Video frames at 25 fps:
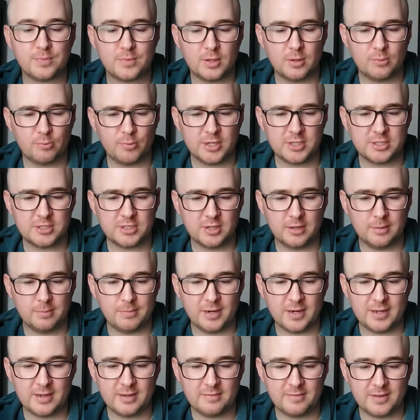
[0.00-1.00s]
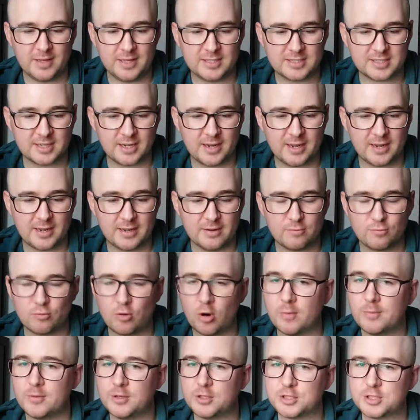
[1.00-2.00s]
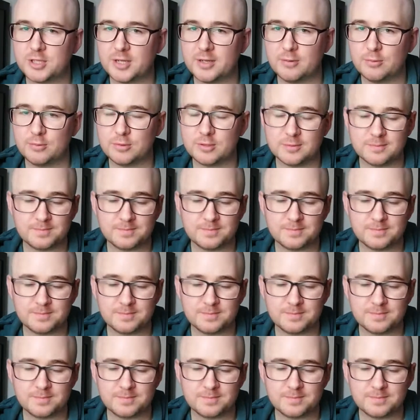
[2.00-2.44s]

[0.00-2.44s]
which I believe is a Roman shield,